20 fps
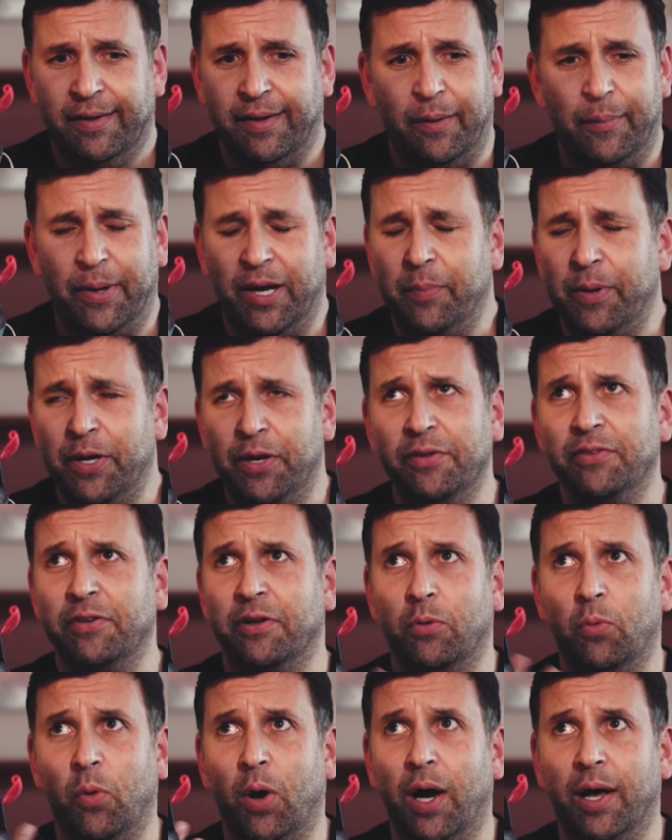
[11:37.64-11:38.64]
I mean, I've been
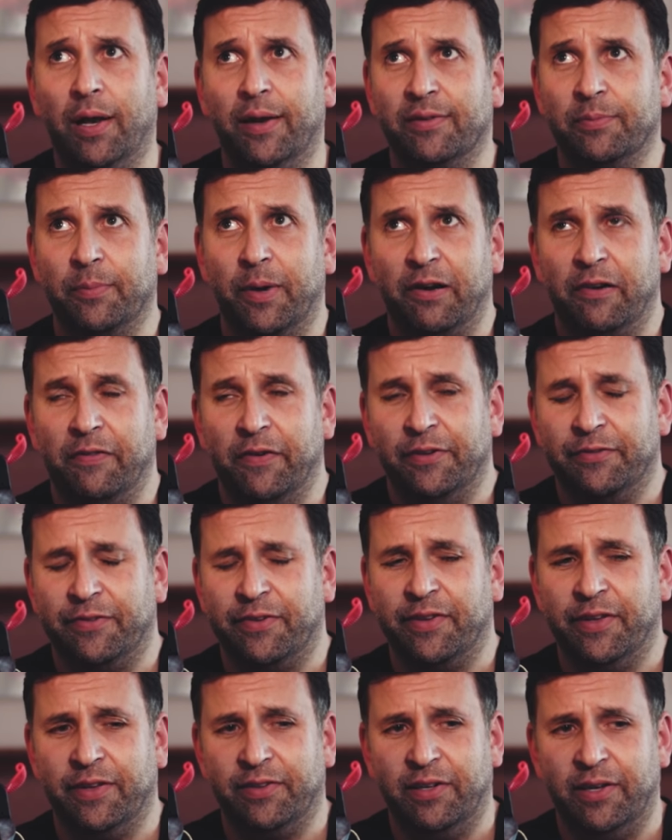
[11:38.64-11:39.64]
using wireless microphones for
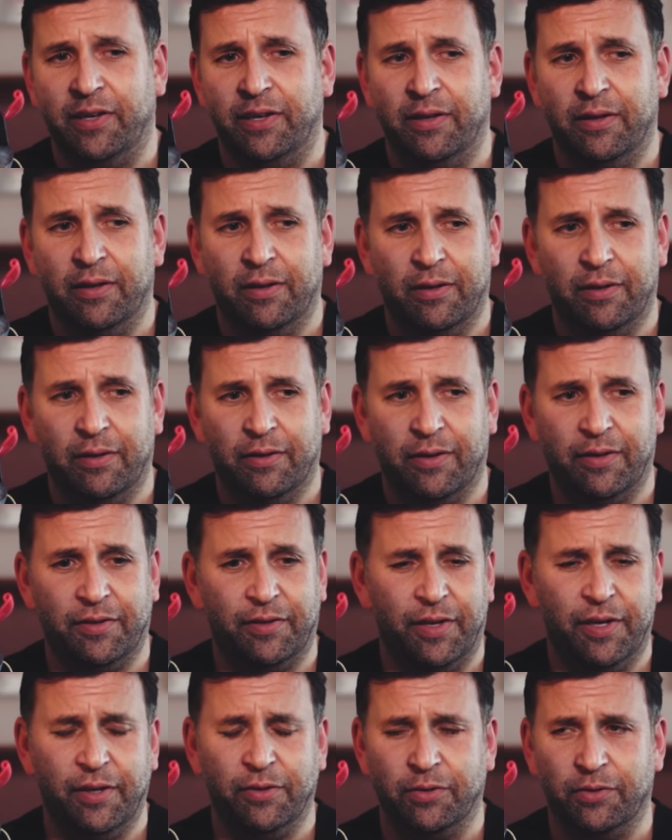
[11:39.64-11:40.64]
30,
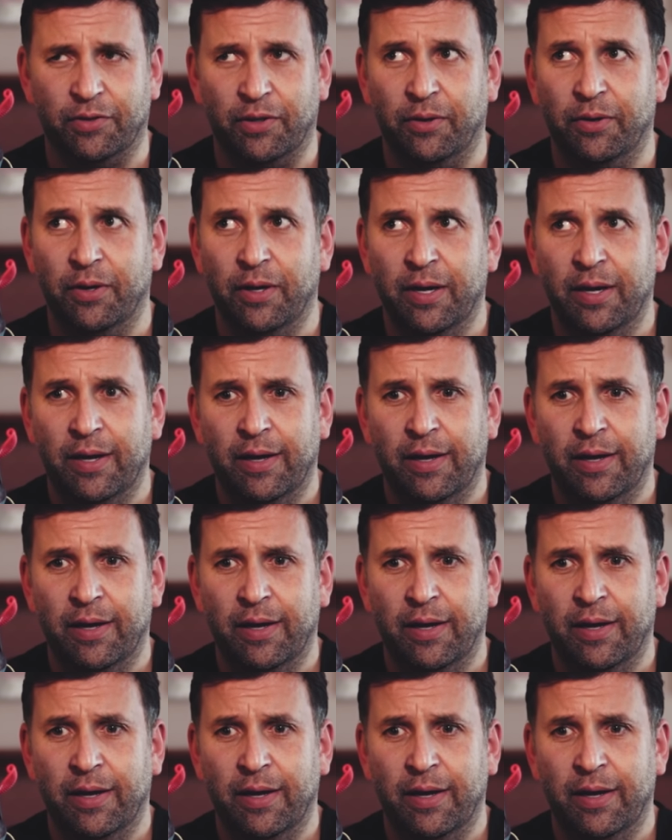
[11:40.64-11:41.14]
30 years or so,